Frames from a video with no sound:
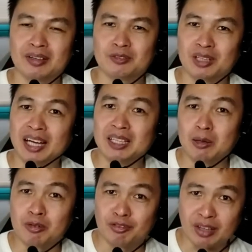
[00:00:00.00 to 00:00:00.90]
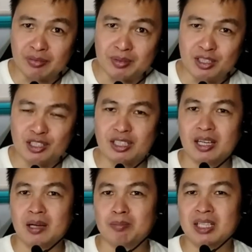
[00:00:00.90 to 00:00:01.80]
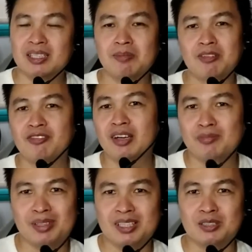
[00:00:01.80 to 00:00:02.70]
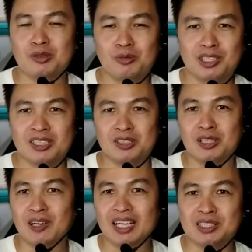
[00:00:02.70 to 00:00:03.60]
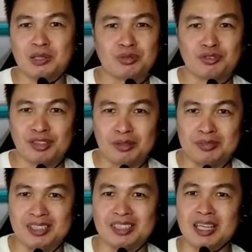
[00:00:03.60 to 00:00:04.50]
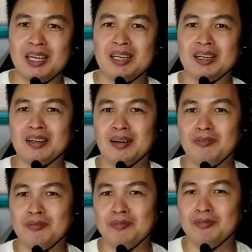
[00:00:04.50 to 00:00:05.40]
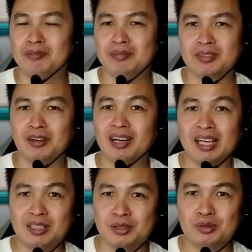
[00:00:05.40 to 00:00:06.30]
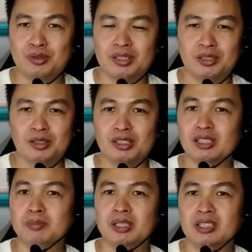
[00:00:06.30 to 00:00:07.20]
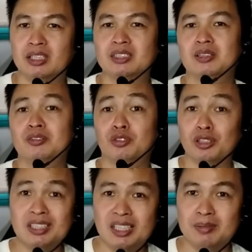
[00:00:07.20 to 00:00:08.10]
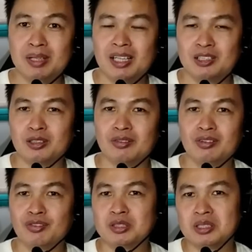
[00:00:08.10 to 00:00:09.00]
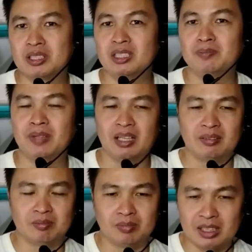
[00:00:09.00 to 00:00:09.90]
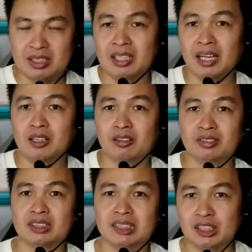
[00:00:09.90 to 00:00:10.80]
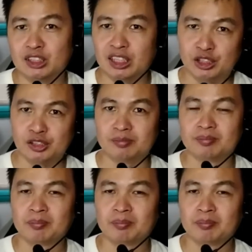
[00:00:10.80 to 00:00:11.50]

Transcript: lie down for 5 minutes, but it's never 5 minutes. So once the child lies down for 5 minutes, in all likelihood, he or she may just fall asleep. So if he falls asleep, then that's the end of the study session.